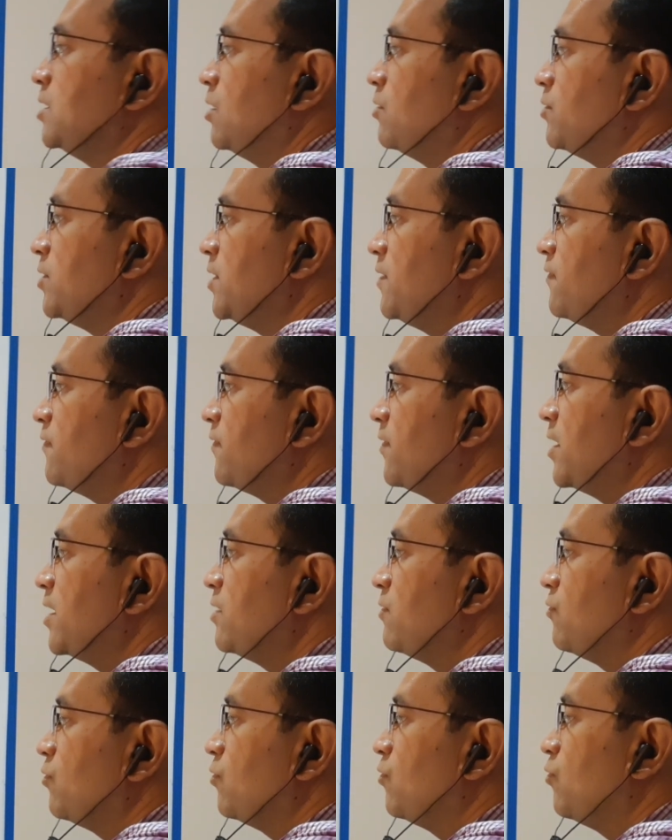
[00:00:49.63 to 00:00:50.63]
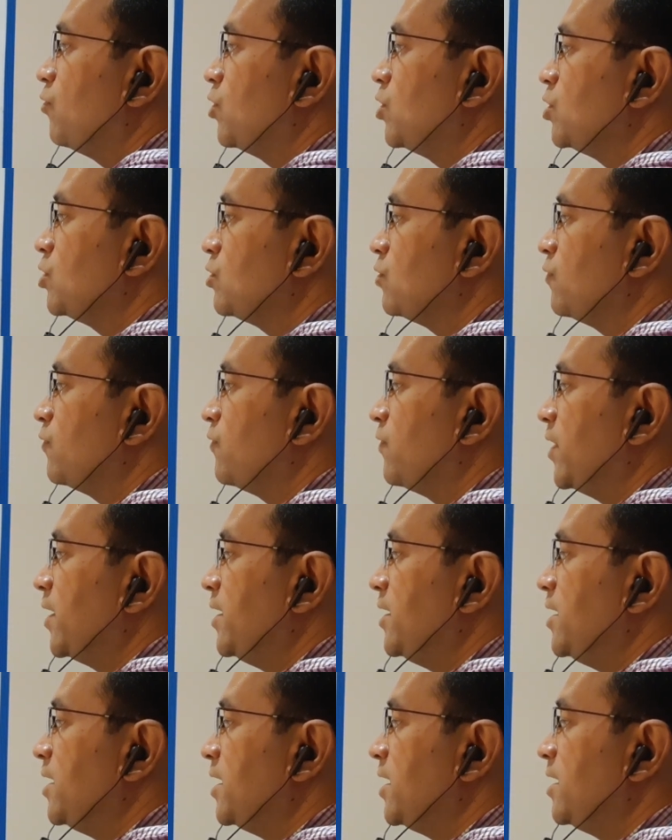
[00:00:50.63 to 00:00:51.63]
Now if I want to
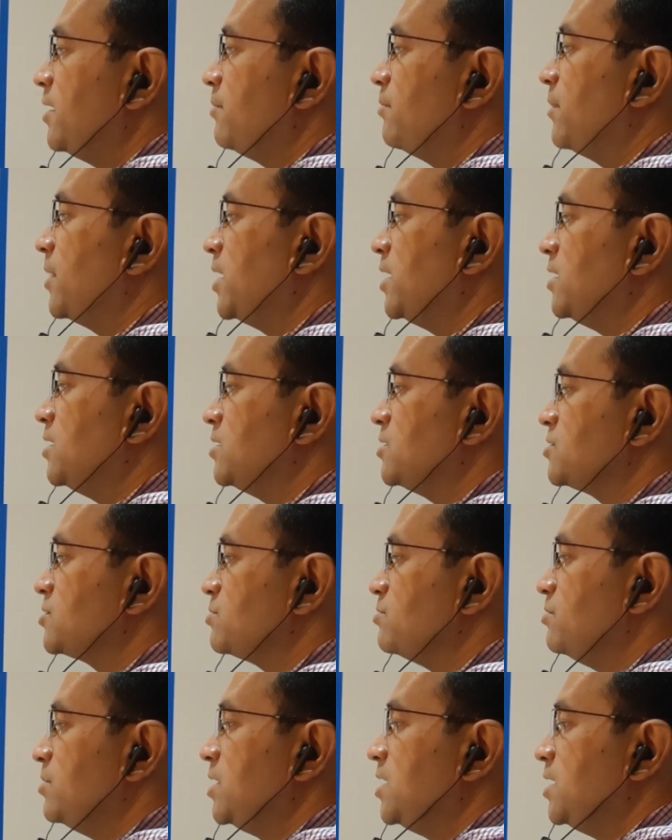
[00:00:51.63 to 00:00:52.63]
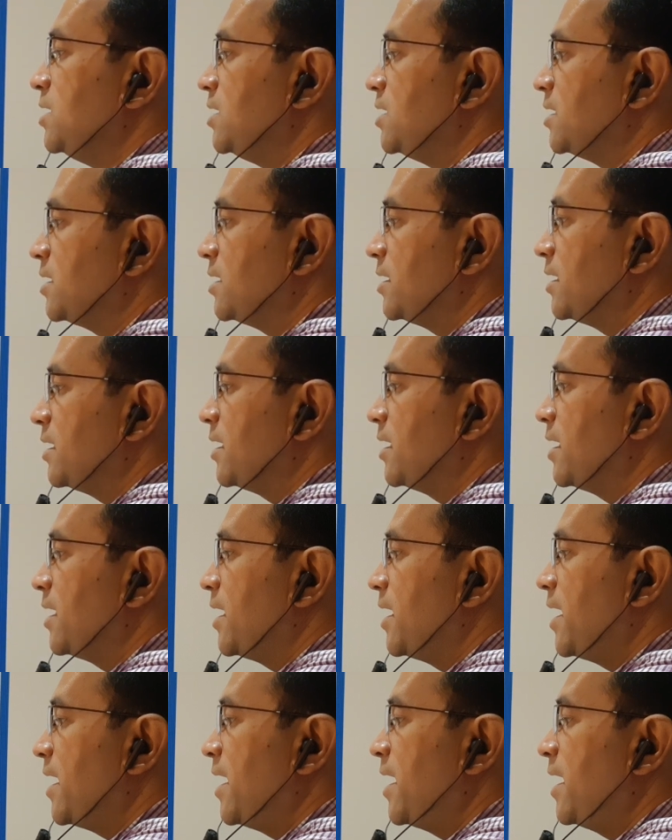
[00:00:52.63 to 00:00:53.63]
find A minus B
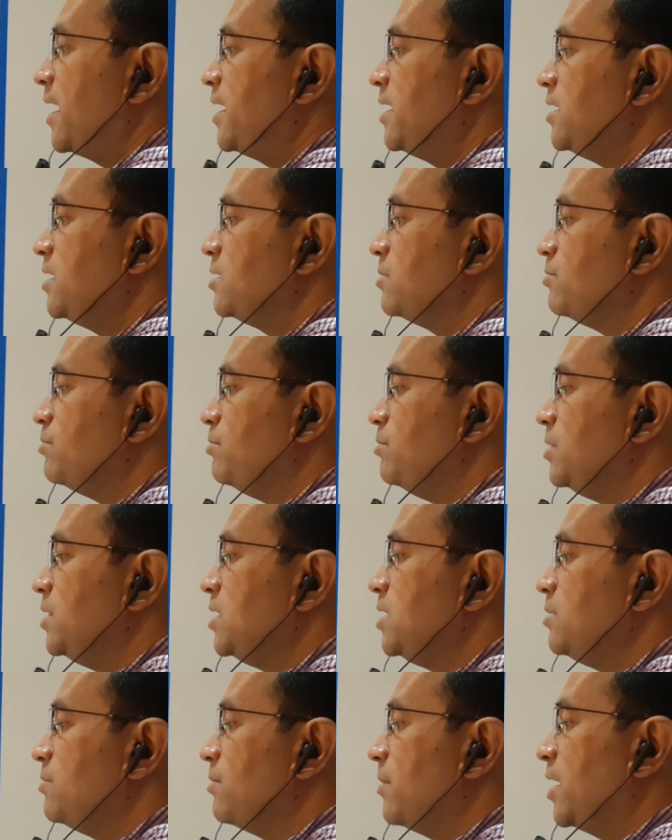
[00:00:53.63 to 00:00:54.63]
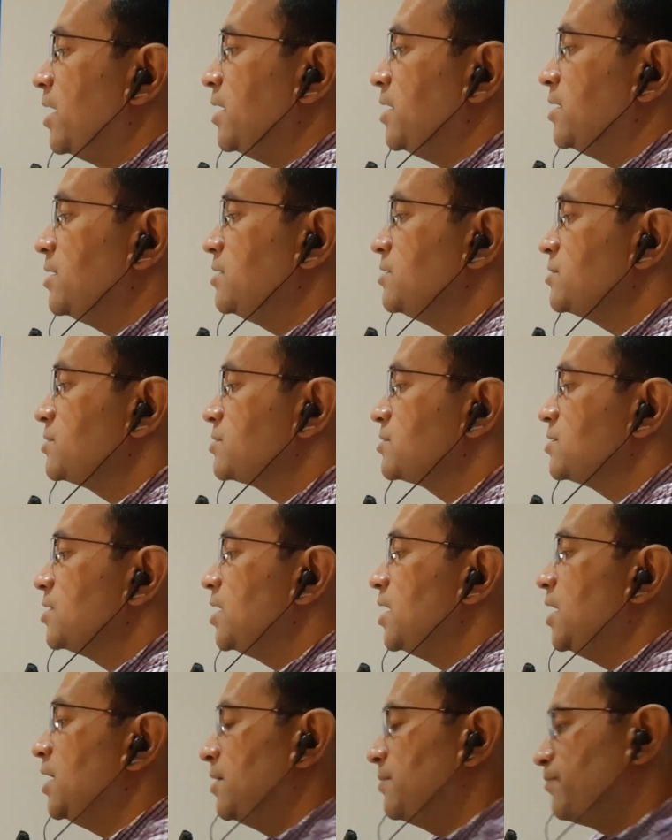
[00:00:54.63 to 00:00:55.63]
and B minus
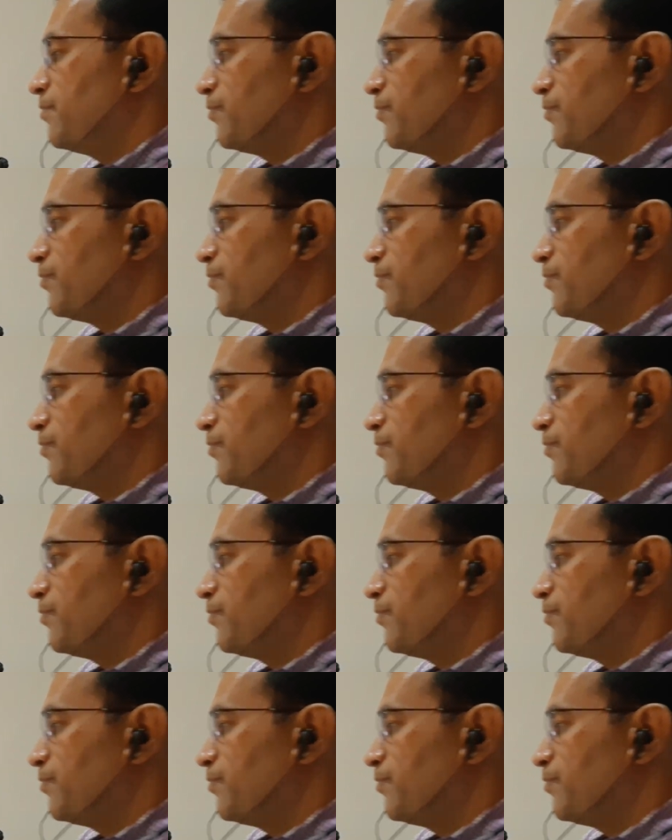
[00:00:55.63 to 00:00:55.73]
A,